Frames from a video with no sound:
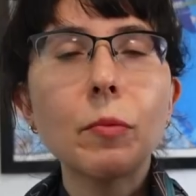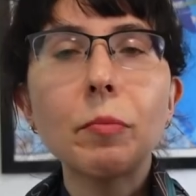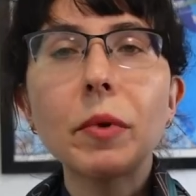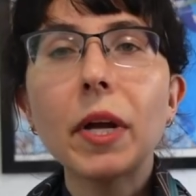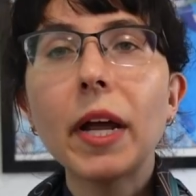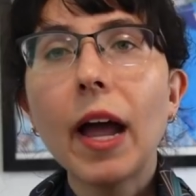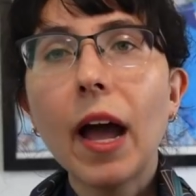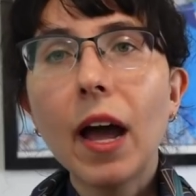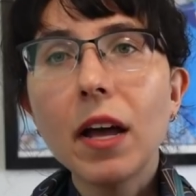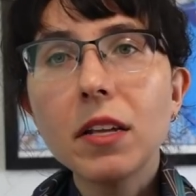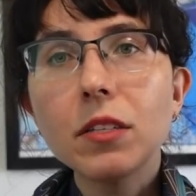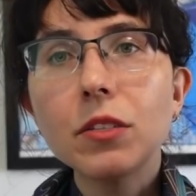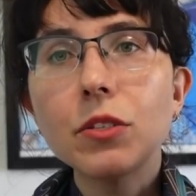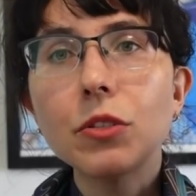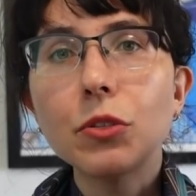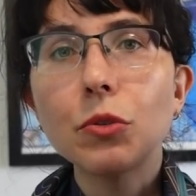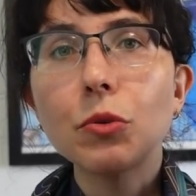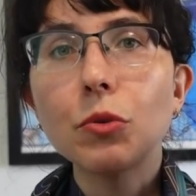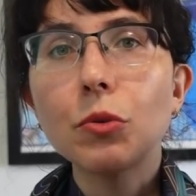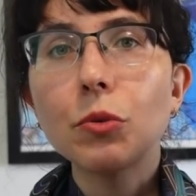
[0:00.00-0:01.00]
But I asked
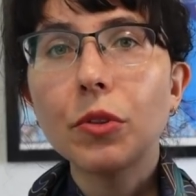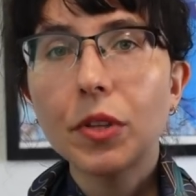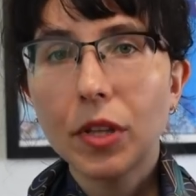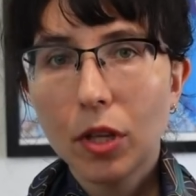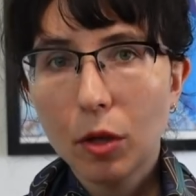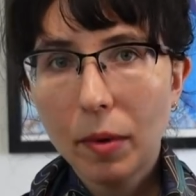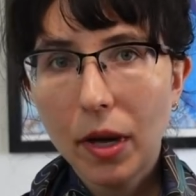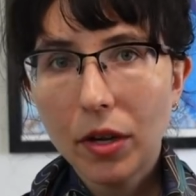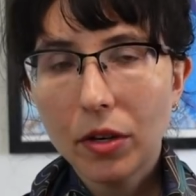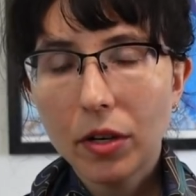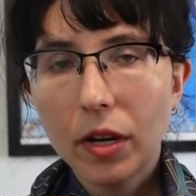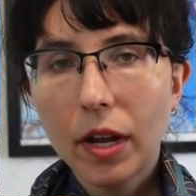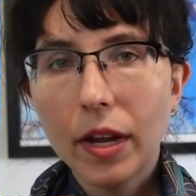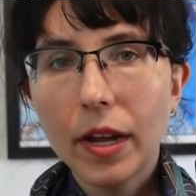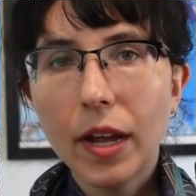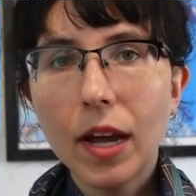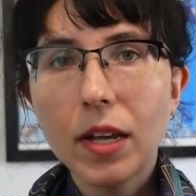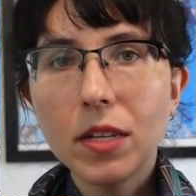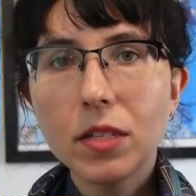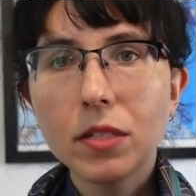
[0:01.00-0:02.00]
to think about it. I
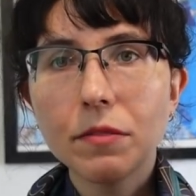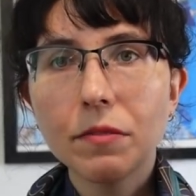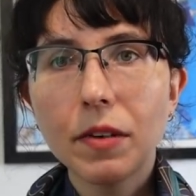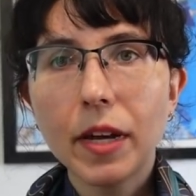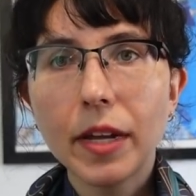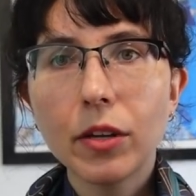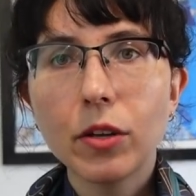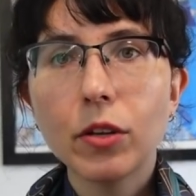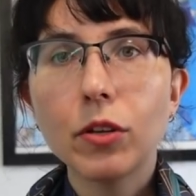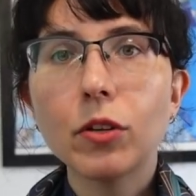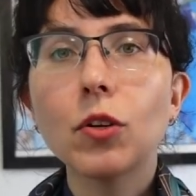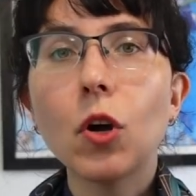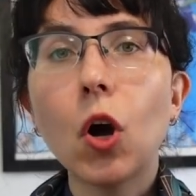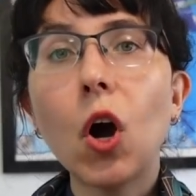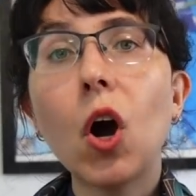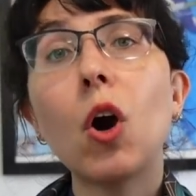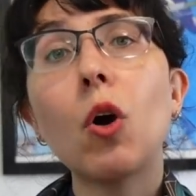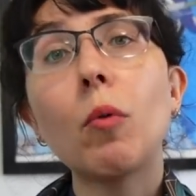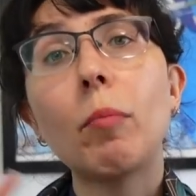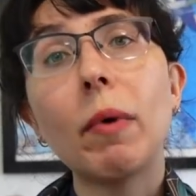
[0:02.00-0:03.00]
asked if I could
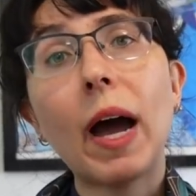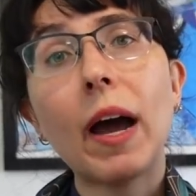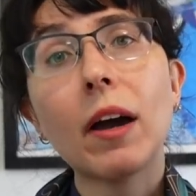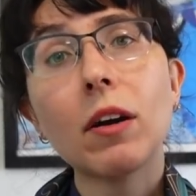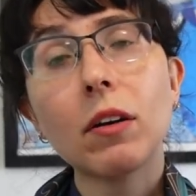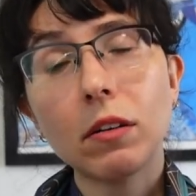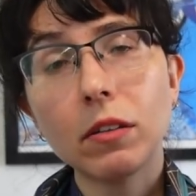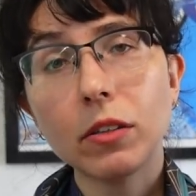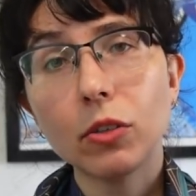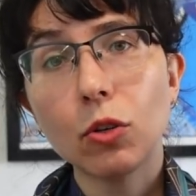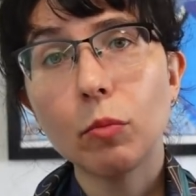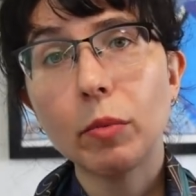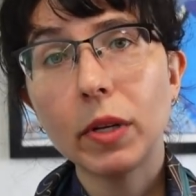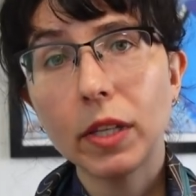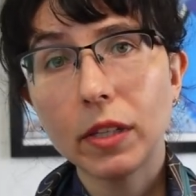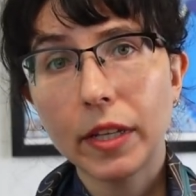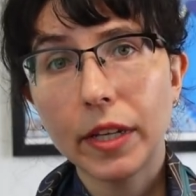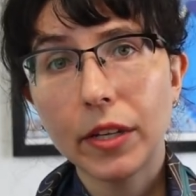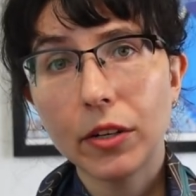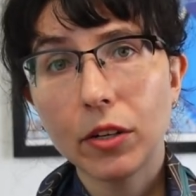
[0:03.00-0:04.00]
call back a little
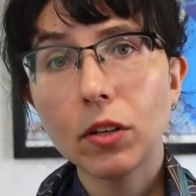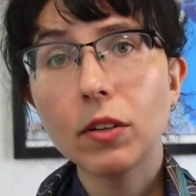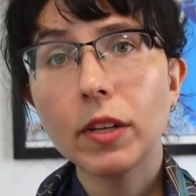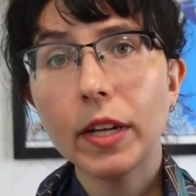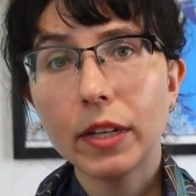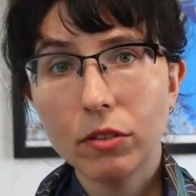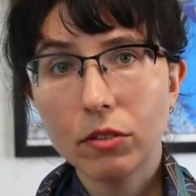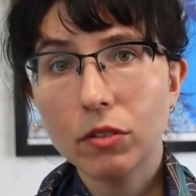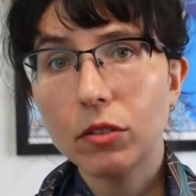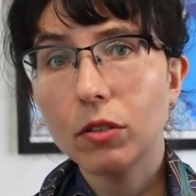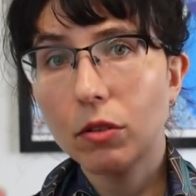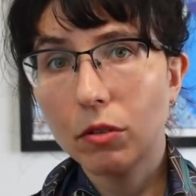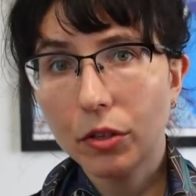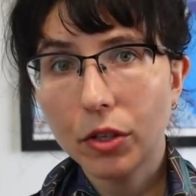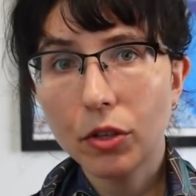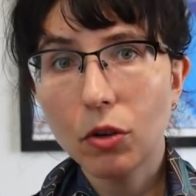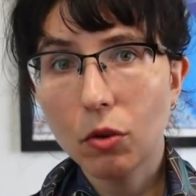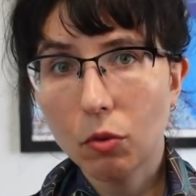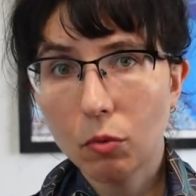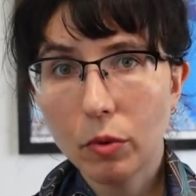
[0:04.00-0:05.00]
bit later, like still,
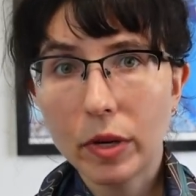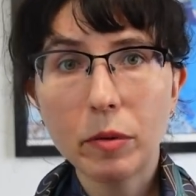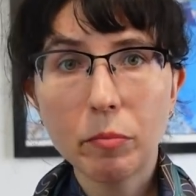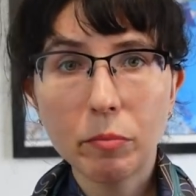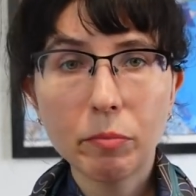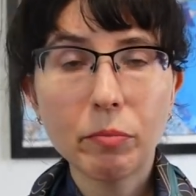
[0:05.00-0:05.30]
you know, right,